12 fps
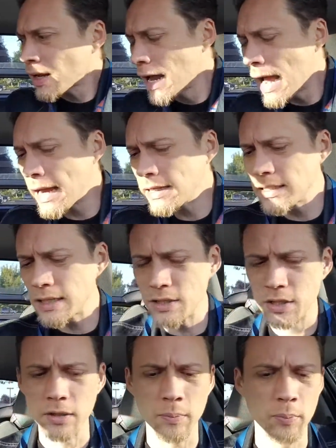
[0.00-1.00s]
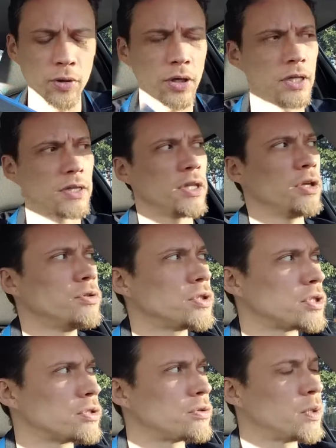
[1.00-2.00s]
access to the book that you
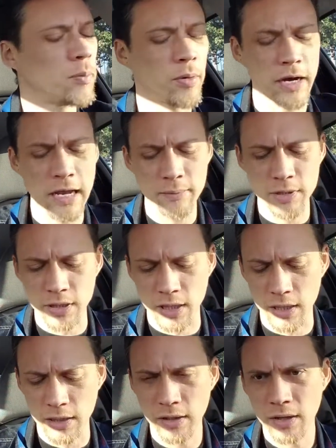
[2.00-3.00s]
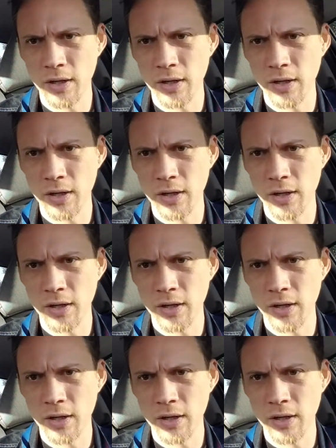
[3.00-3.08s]
just threw up on Amazon